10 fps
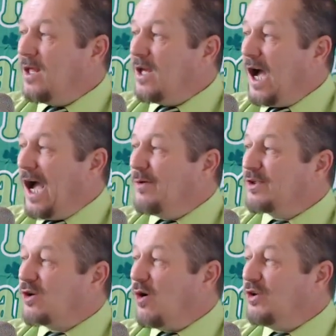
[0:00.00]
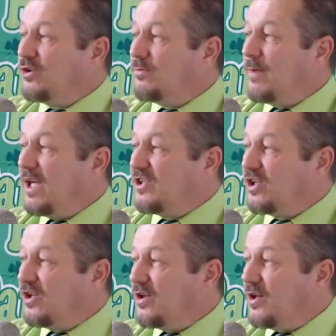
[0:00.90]
I was going to
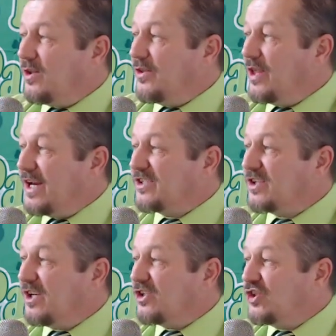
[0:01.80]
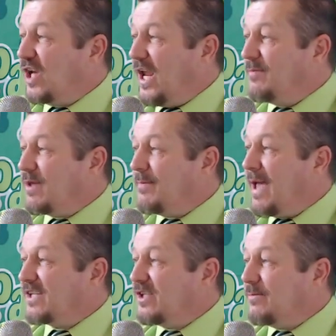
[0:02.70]
mention that it's a shame that
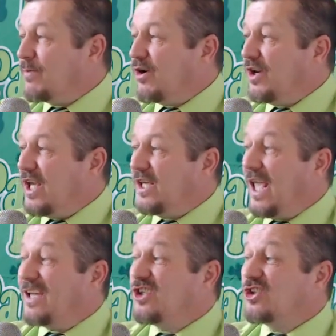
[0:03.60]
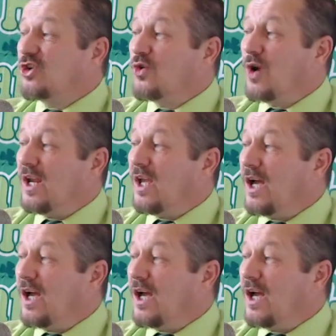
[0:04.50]
Maxime Bernier can't just create